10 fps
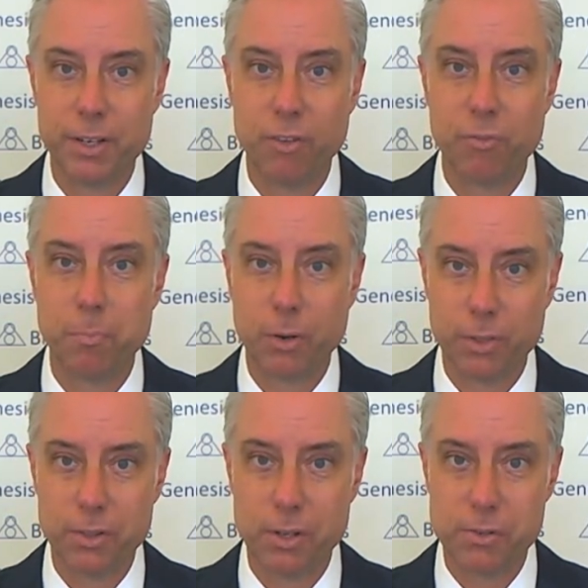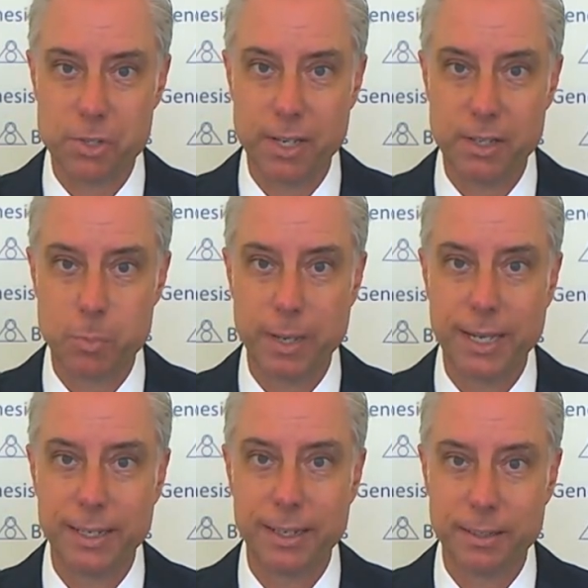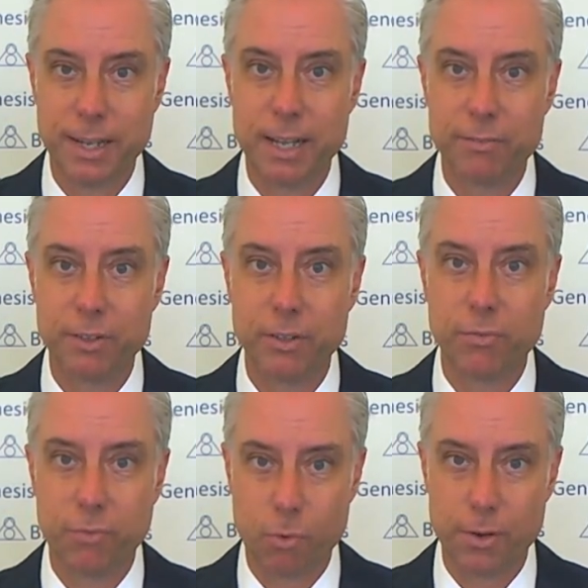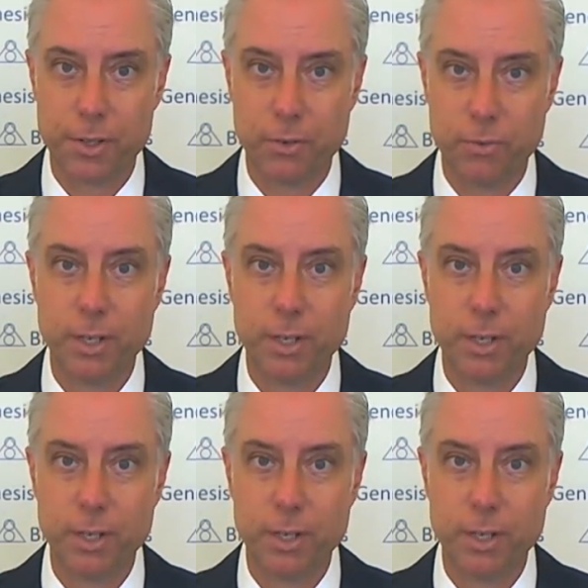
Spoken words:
of both of those seeds being enlivened for you